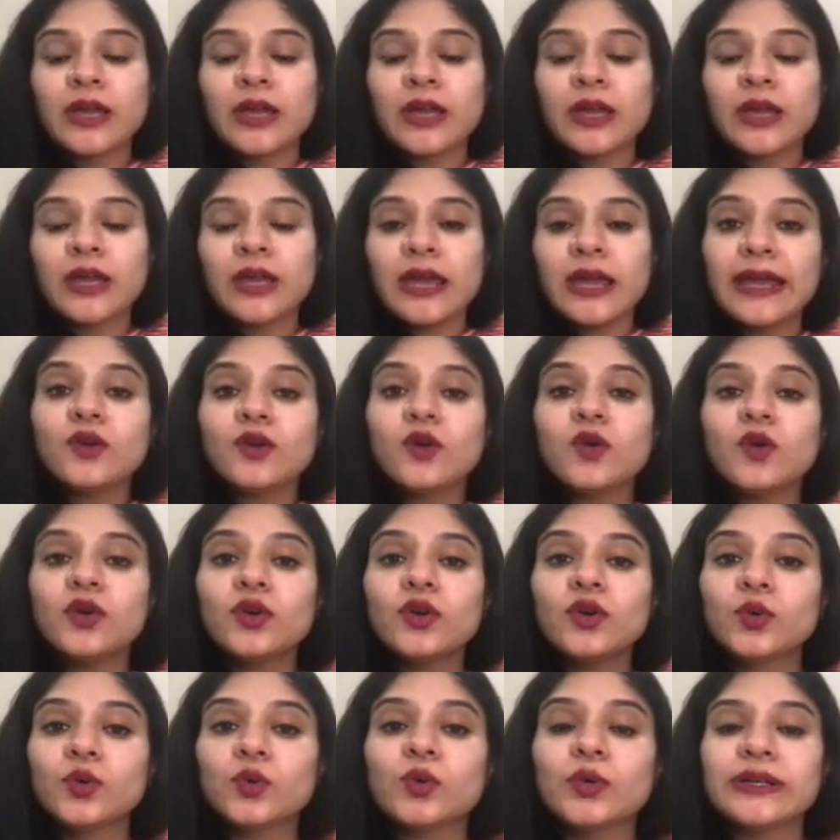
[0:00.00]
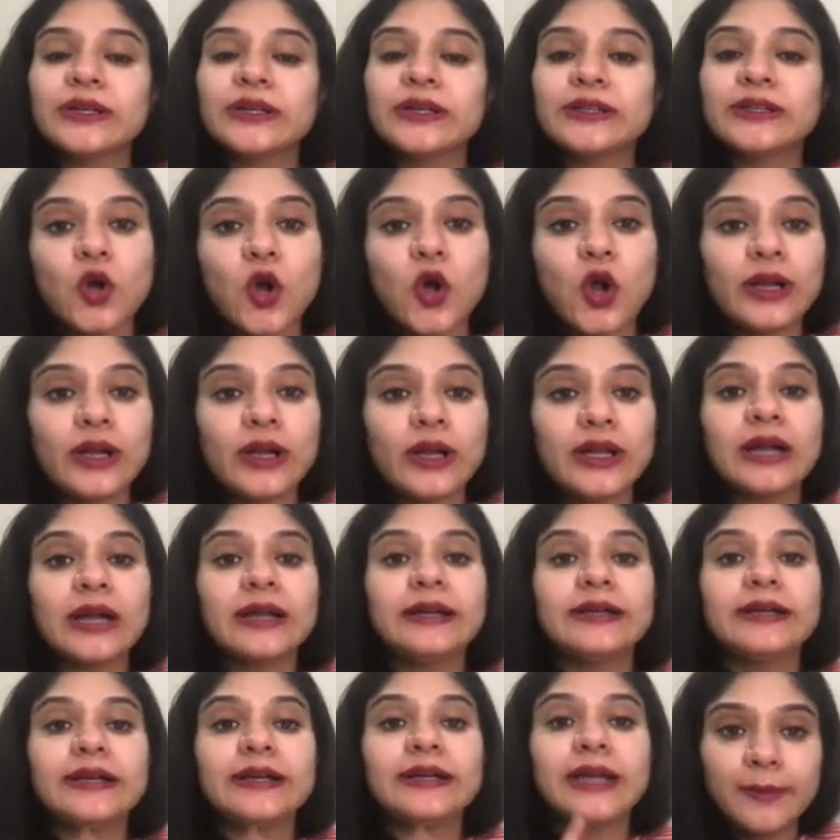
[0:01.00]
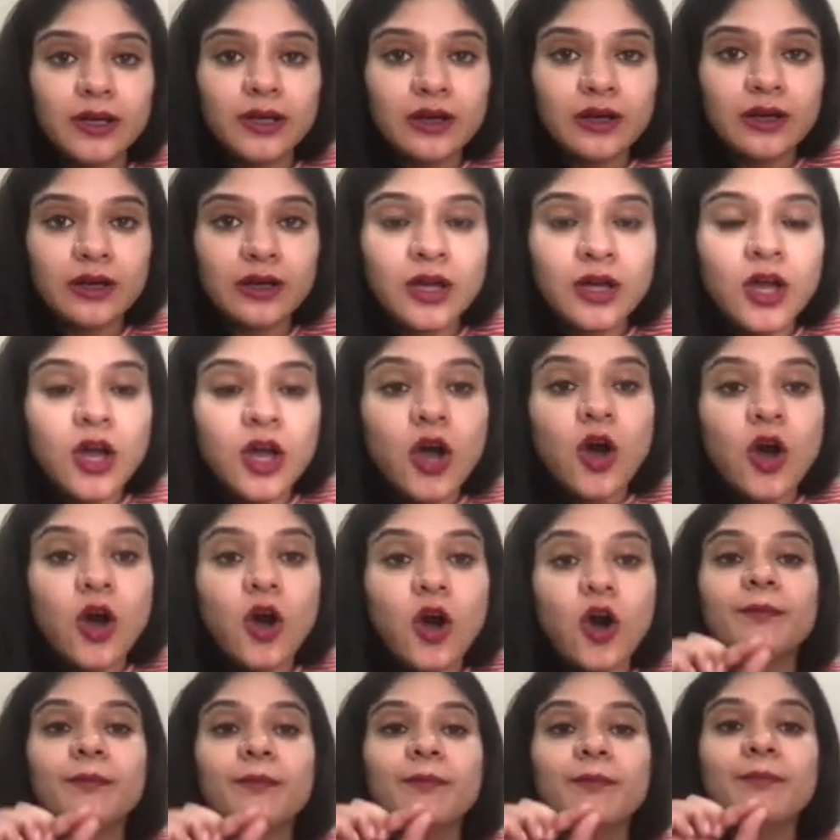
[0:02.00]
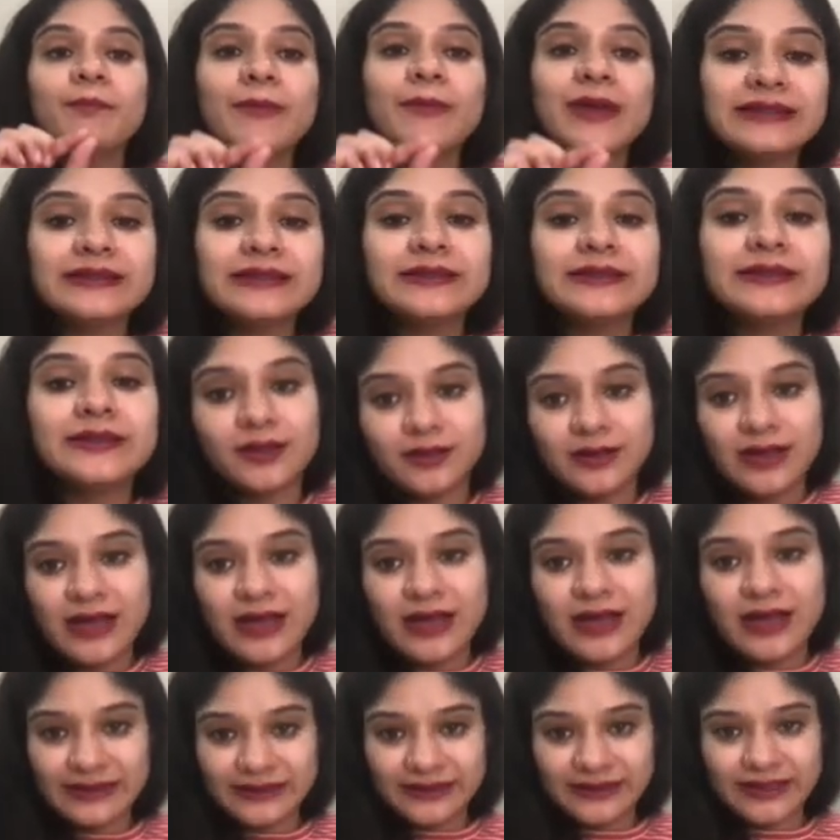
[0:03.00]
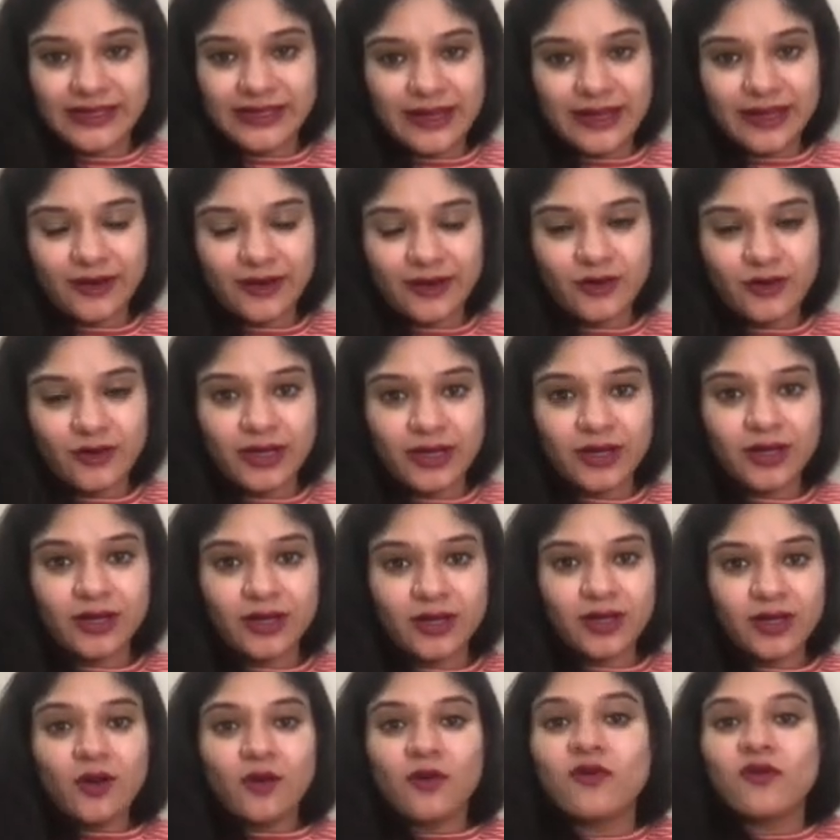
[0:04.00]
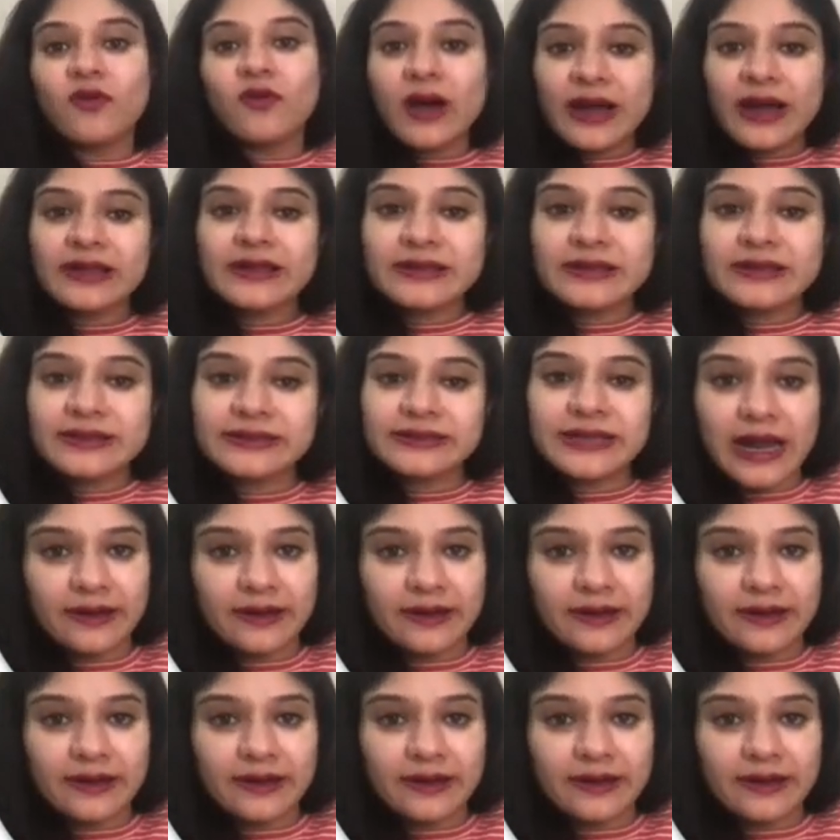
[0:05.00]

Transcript: NO2 is called a double or mixed acid anhydride. Why is that?